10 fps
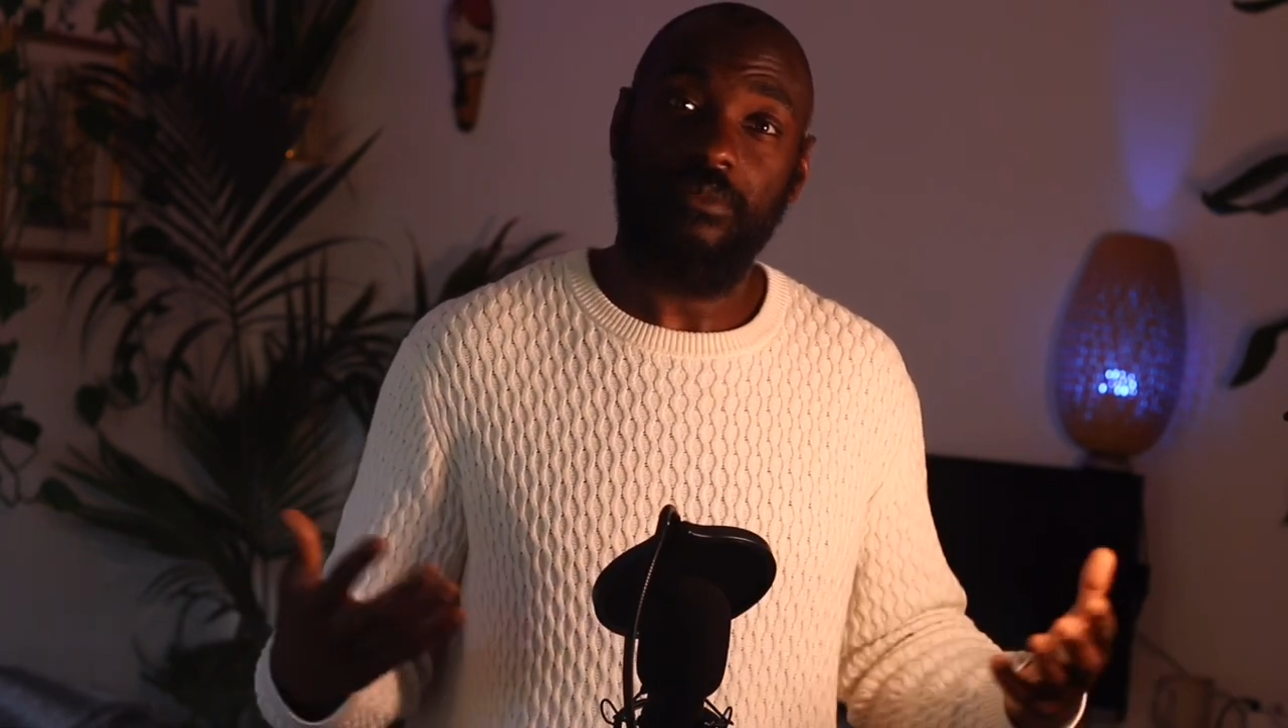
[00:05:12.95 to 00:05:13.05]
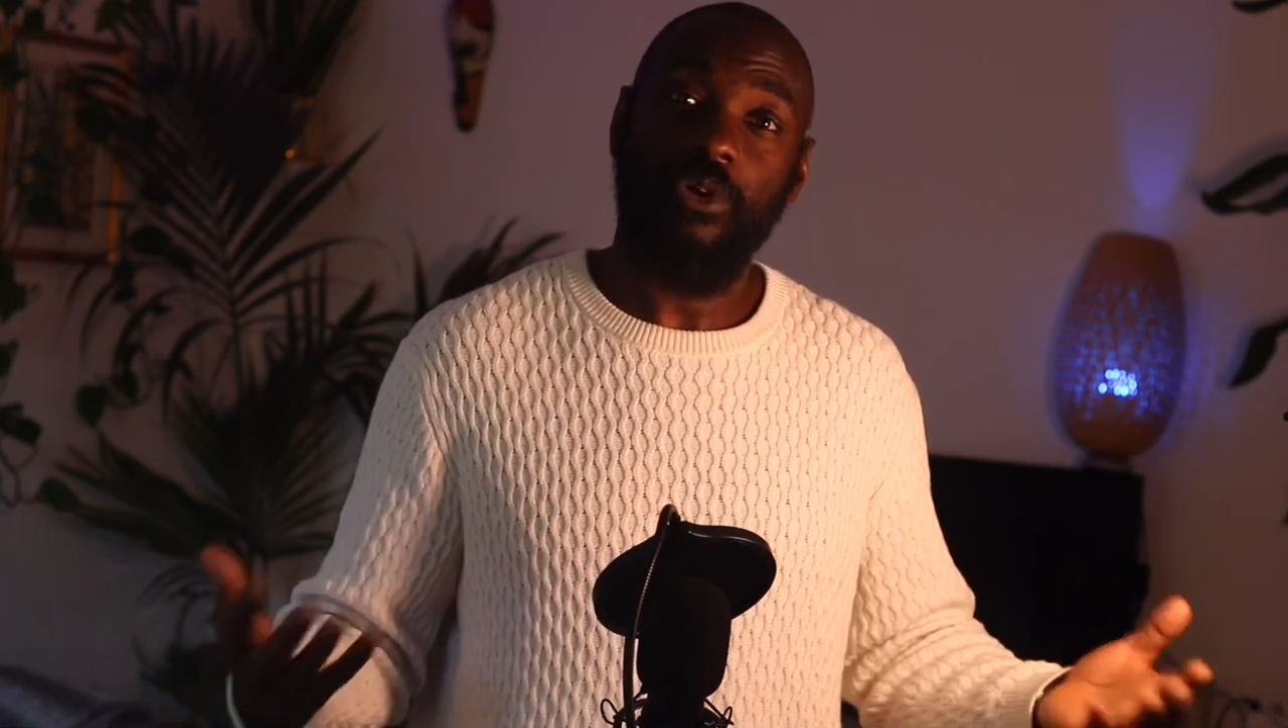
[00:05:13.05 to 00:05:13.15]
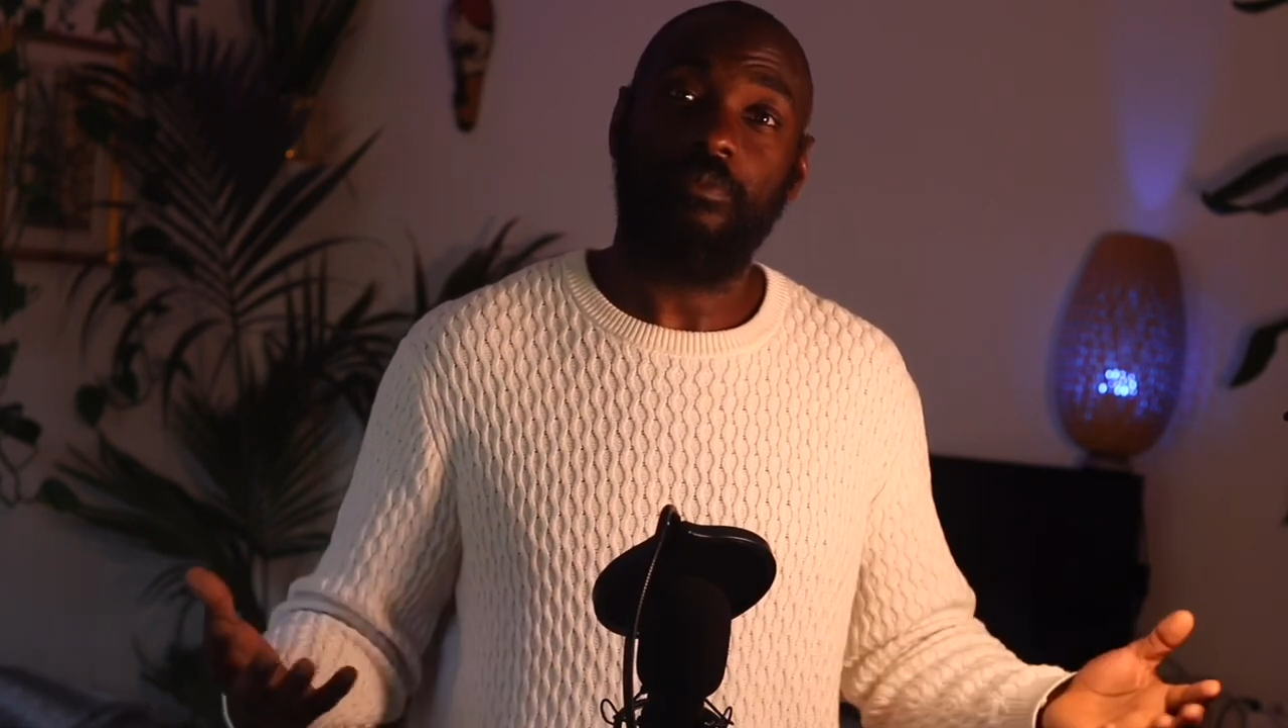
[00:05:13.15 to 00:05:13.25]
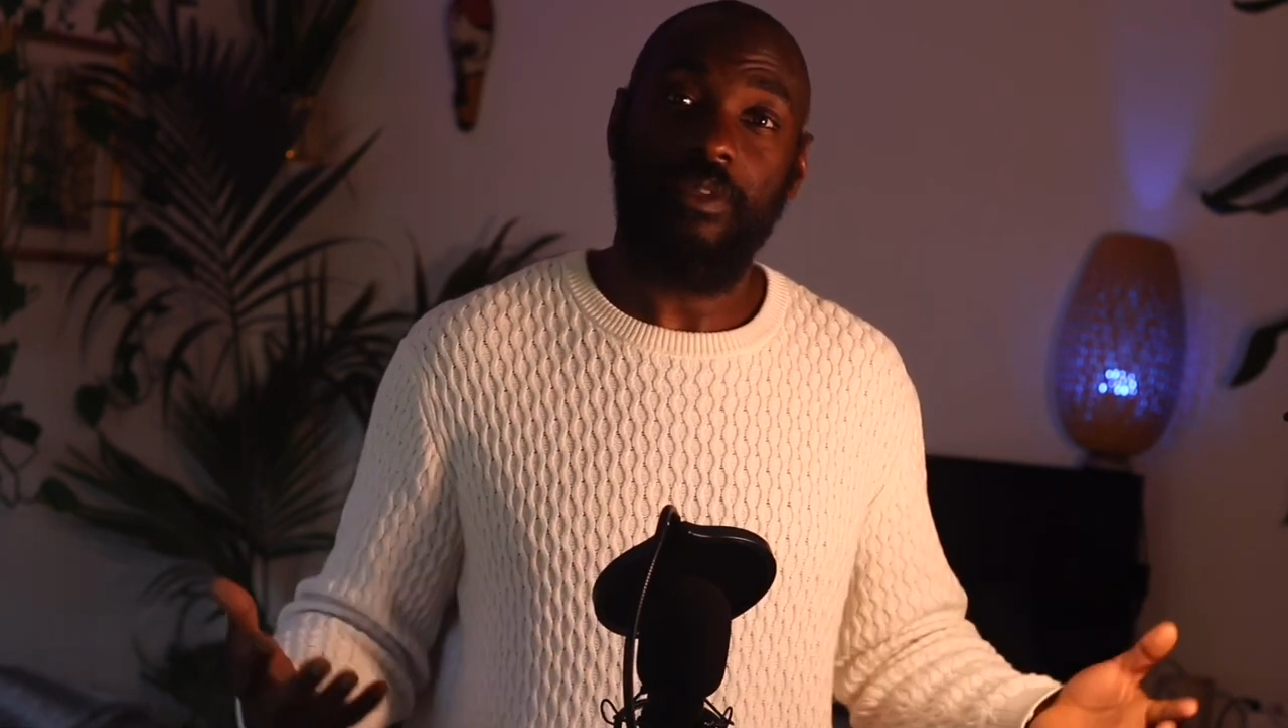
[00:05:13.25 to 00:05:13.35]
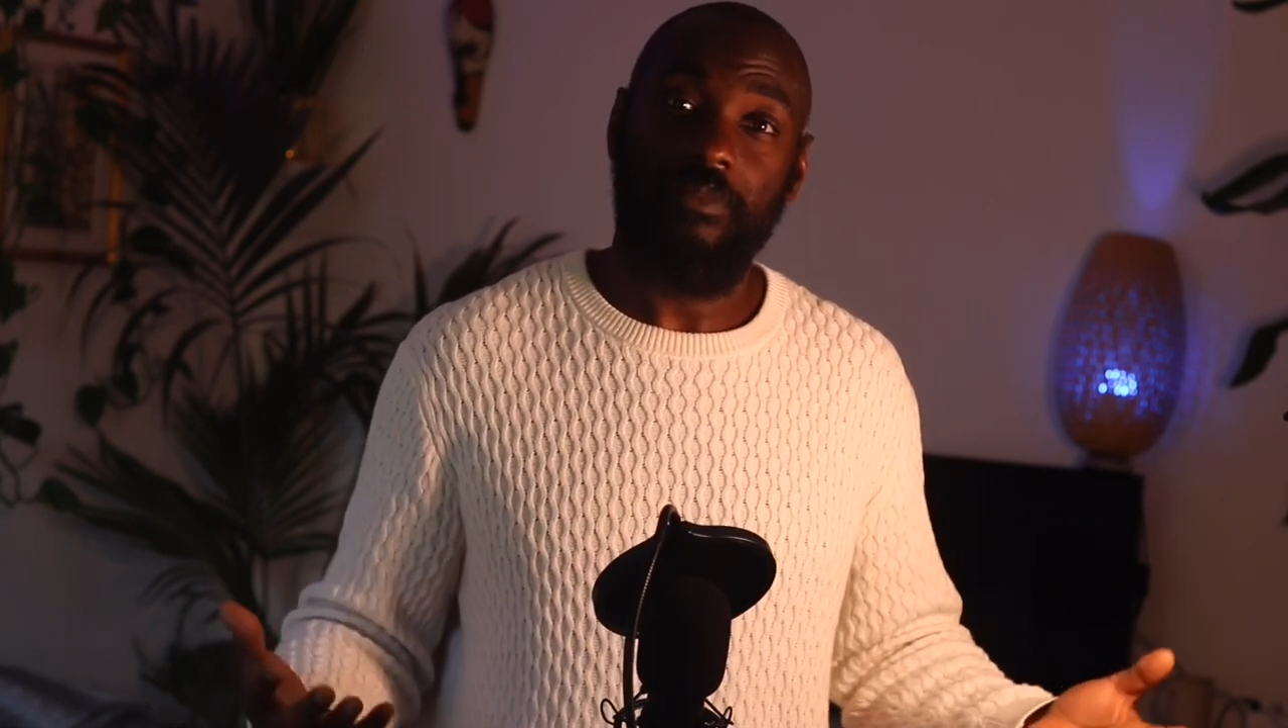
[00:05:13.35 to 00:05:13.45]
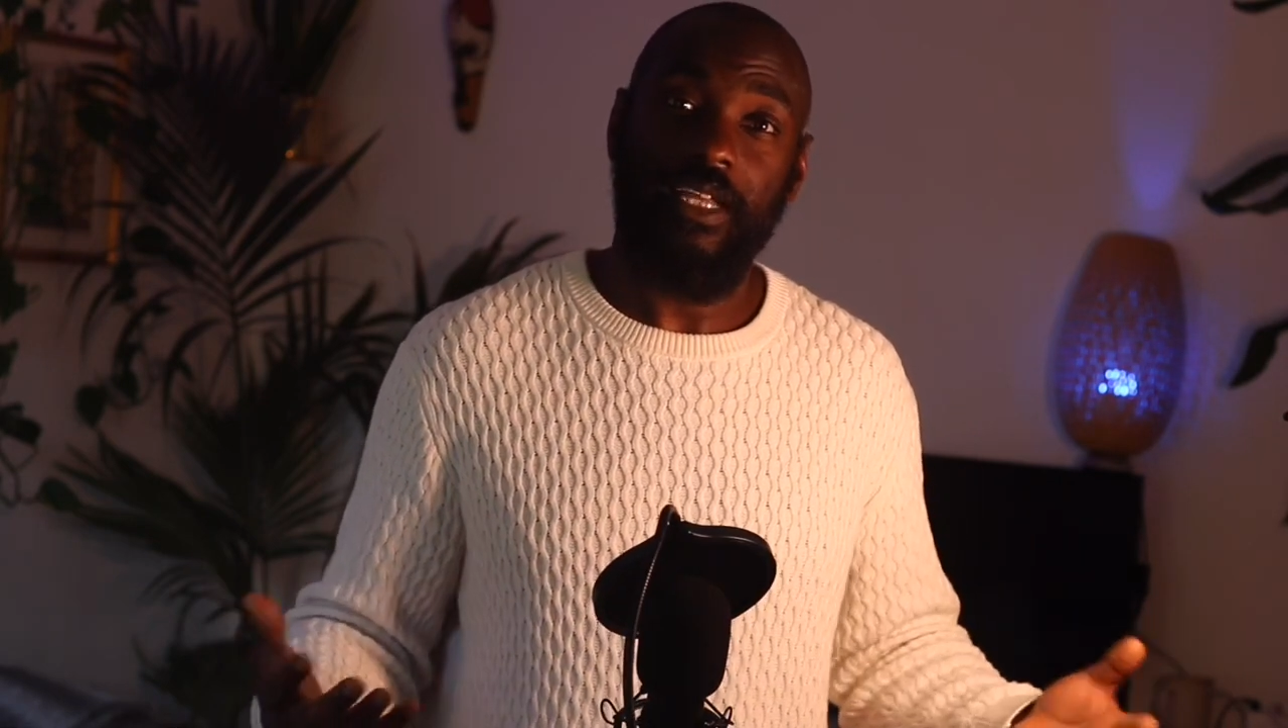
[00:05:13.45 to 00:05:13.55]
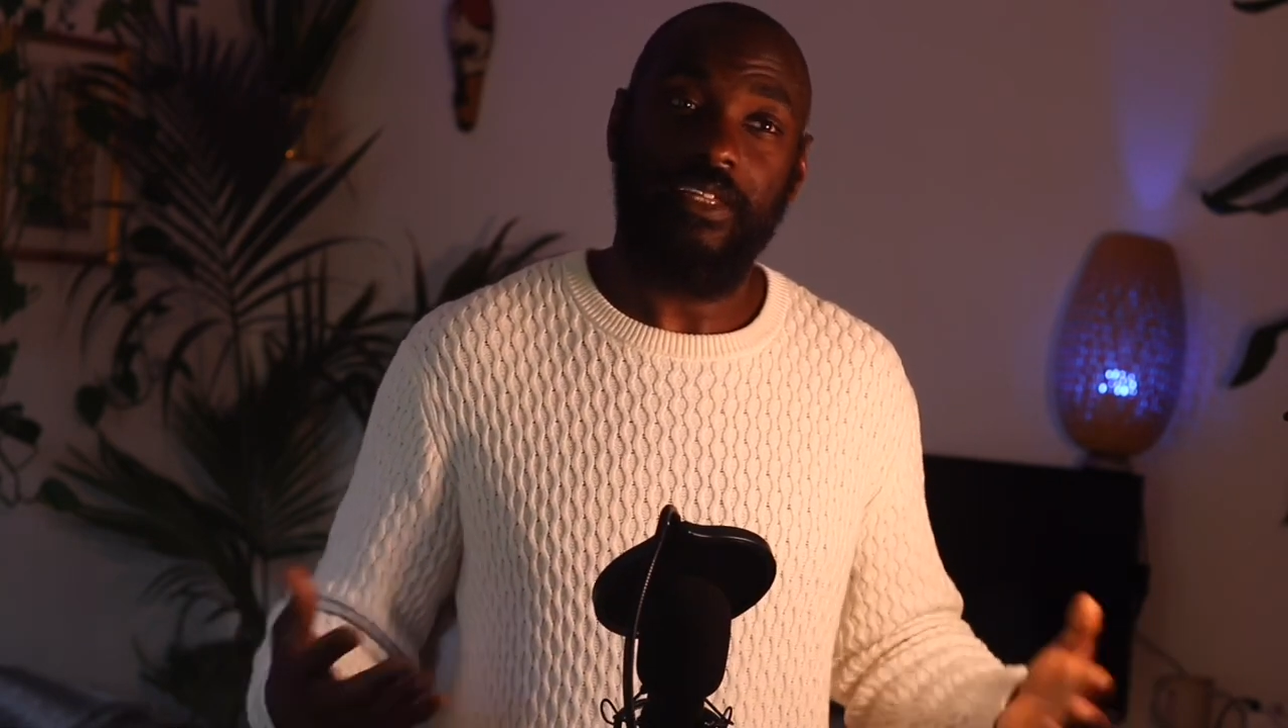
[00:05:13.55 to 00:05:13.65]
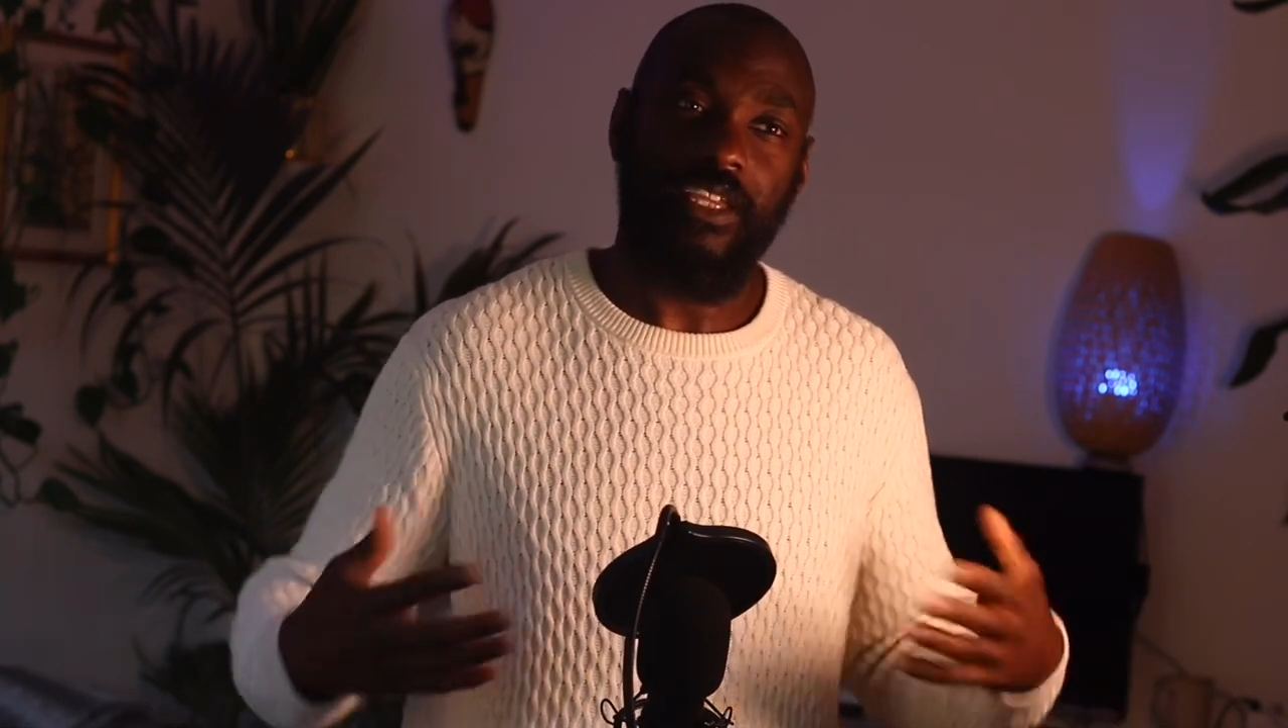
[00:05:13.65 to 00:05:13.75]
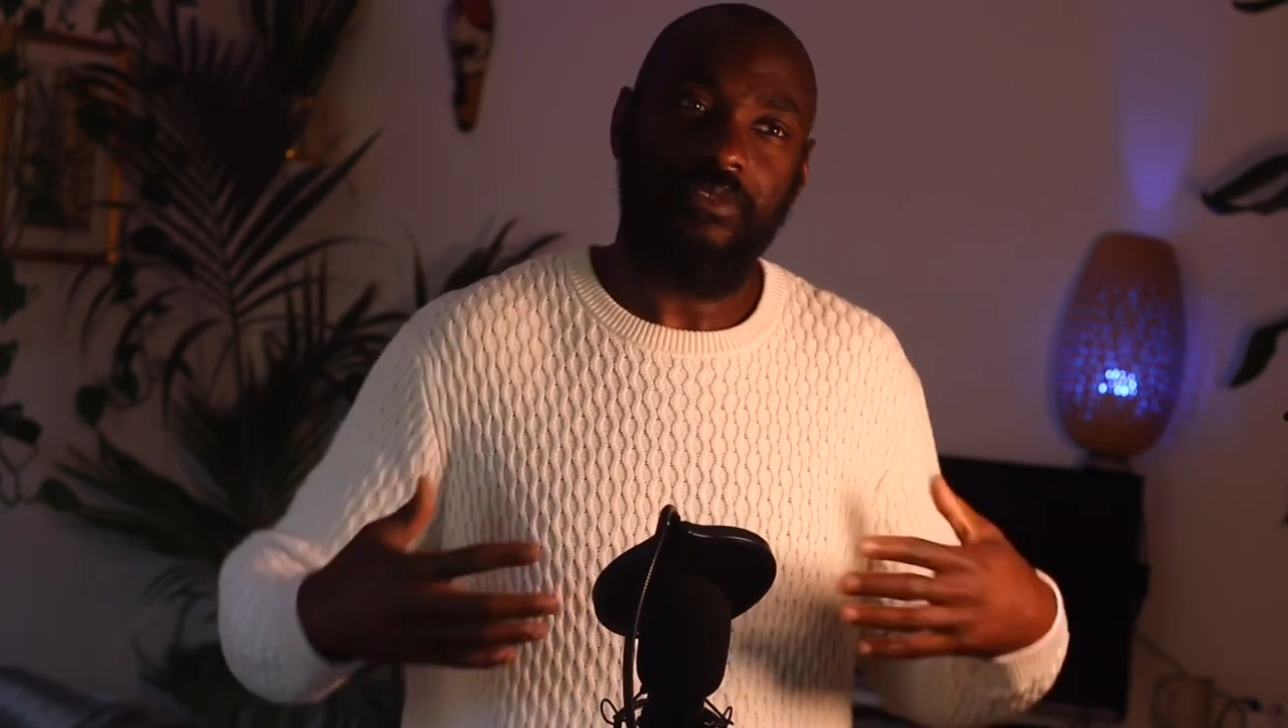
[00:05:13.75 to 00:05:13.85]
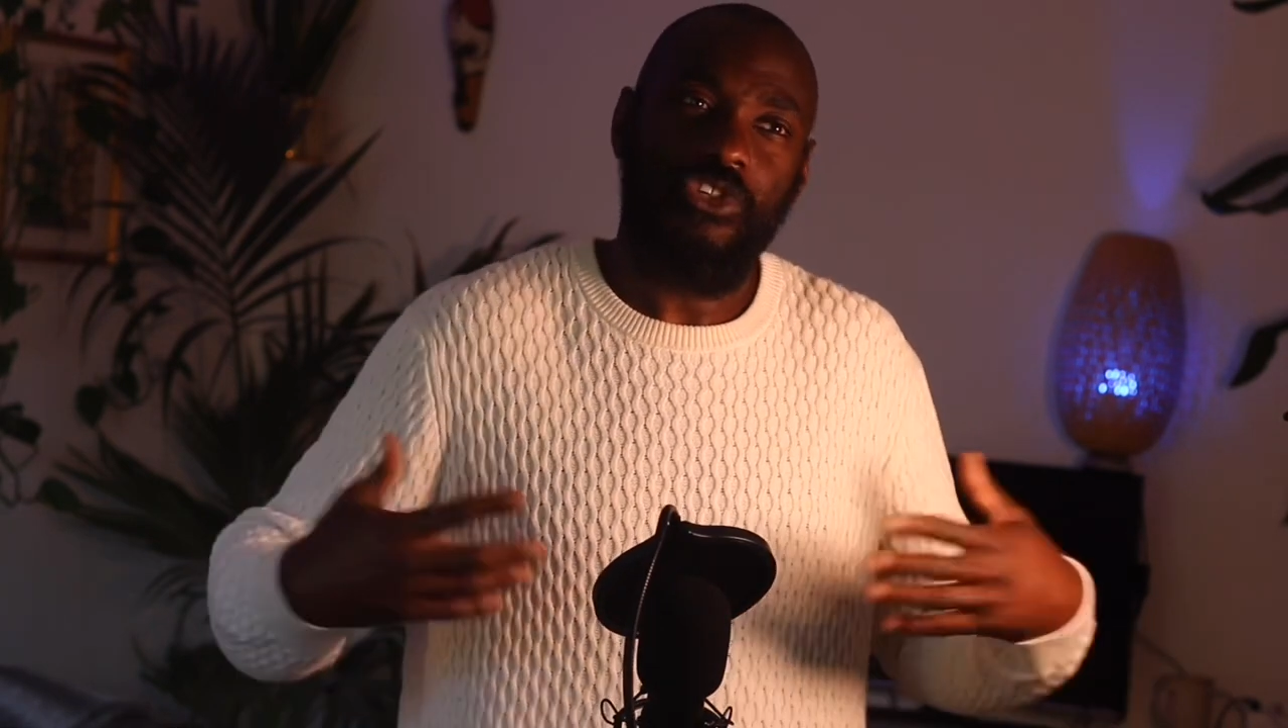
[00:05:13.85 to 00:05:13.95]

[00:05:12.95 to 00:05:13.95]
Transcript: more people out there and